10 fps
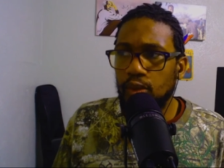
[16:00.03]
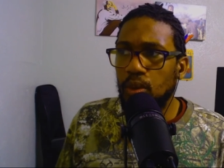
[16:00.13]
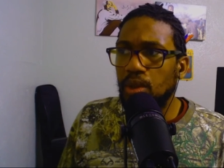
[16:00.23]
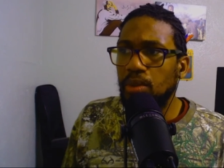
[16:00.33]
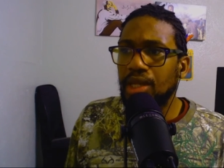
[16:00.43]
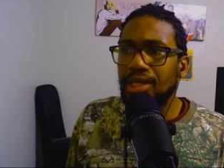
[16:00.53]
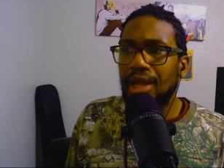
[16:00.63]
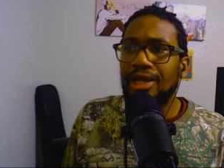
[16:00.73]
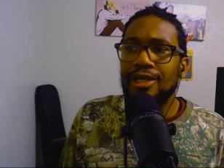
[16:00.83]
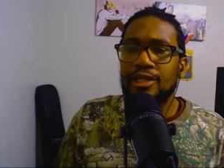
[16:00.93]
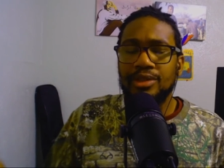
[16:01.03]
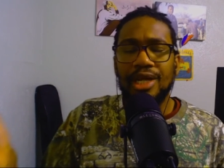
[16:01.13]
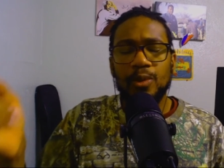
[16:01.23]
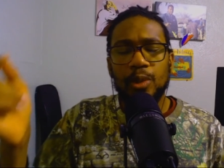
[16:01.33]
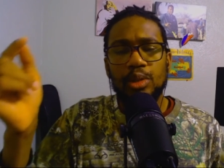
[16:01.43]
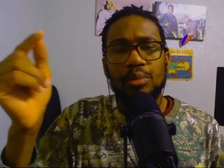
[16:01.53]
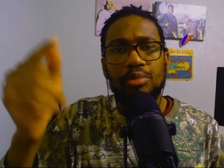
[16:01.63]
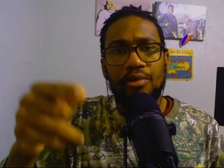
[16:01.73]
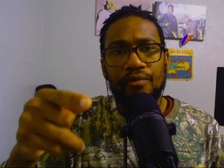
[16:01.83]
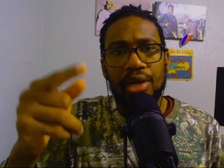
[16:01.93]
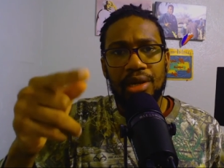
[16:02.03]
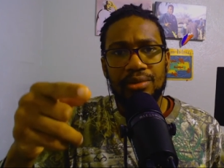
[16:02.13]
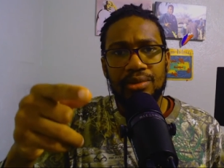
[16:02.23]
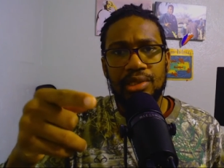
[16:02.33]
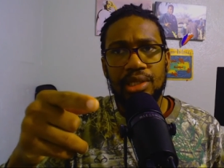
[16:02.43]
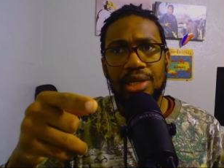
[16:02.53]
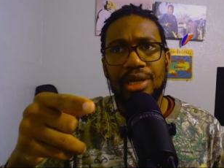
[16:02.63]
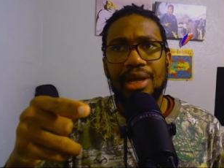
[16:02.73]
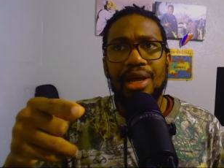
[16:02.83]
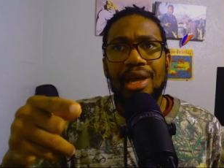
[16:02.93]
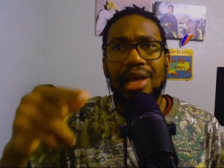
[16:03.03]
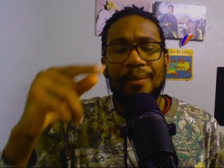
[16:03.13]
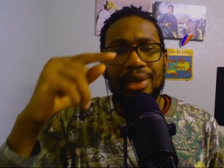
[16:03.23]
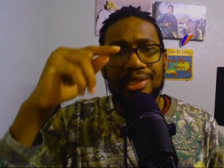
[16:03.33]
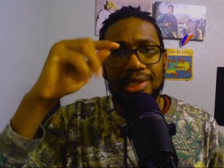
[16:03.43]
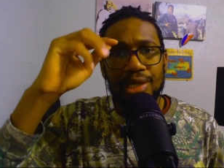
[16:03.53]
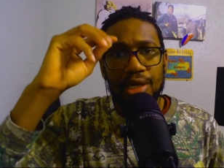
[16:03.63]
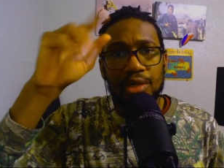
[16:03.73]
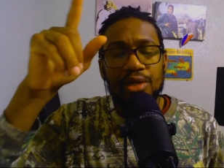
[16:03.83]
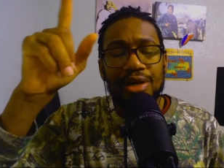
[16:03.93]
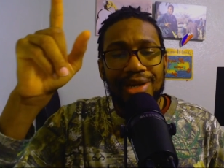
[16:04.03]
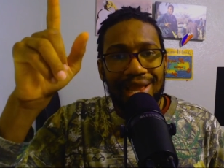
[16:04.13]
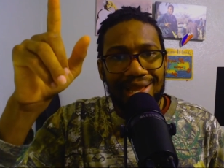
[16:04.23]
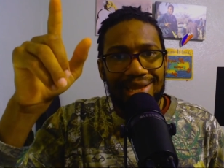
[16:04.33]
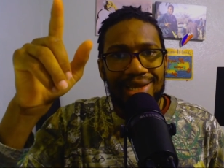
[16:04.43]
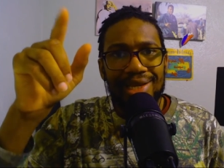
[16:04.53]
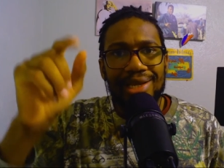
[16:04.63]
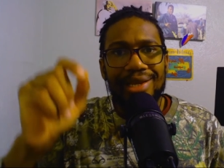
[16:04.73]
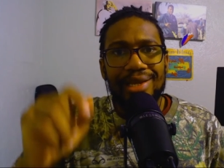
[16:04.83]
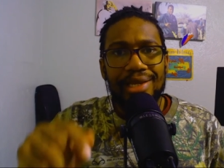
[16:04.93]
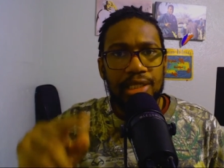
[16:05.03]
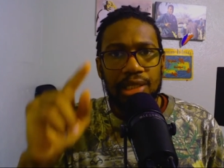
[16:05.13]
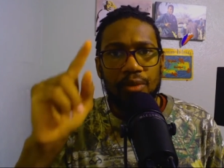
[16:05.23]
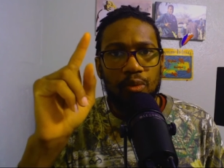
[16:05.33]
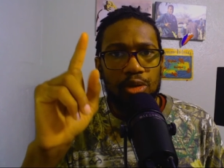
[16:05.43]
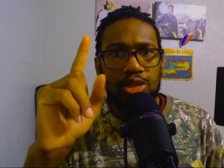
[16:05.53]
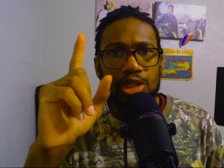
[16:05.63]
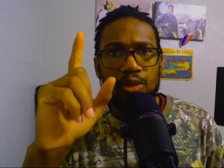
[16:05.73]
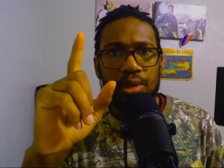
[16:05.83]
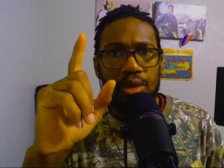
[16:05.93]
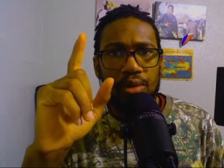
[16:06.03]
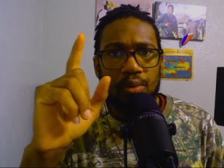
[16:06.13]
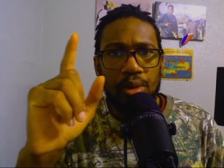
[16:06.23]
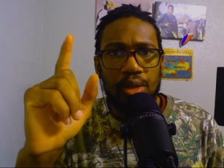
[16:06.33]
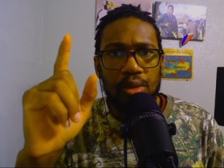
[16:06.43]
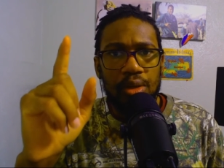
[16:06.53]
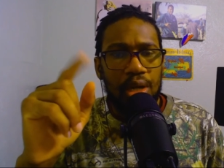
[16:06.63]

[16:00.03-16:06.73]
we made that so that's where the movie comes in and makes it look like it's a one square window